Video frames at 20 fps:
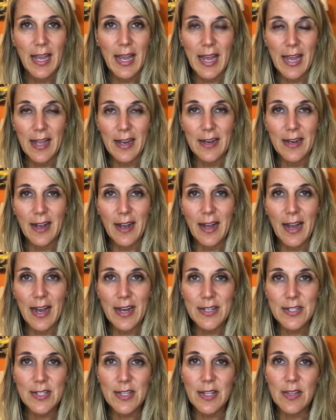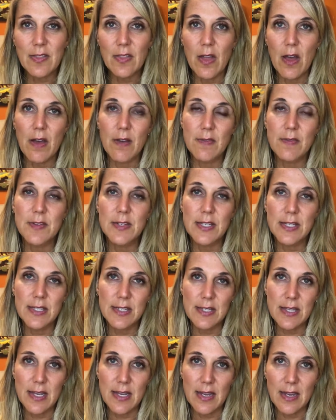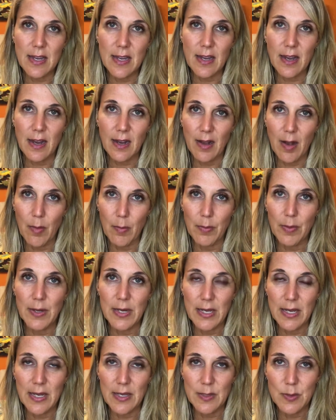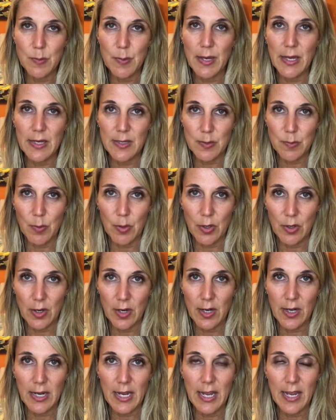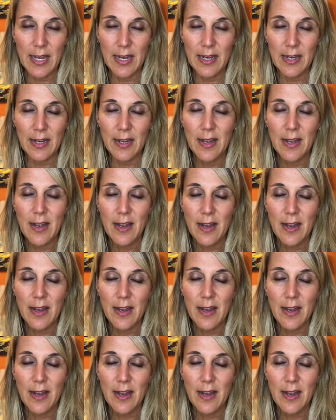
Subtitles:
And I actually love to see a company as big as Burger King